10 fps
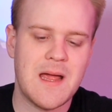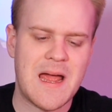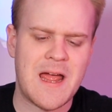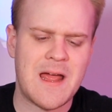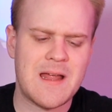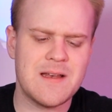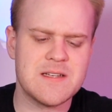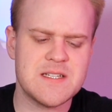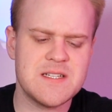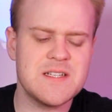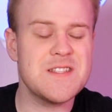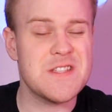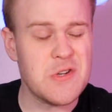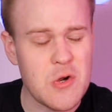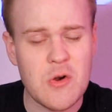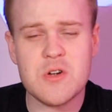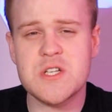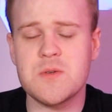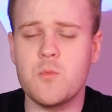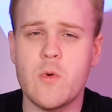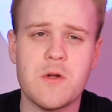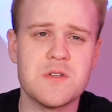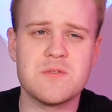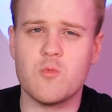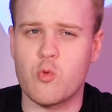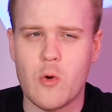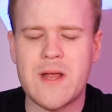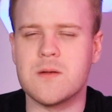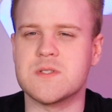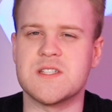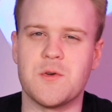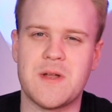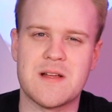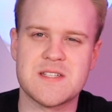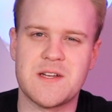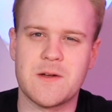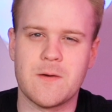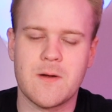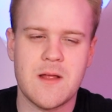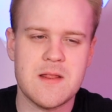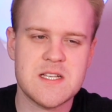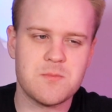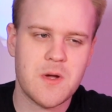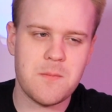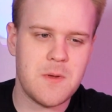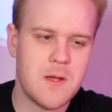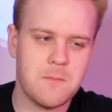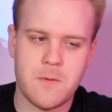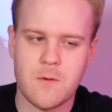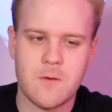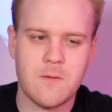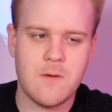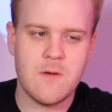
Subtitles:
and there are some weird random slowdowns that occur, and this might be in part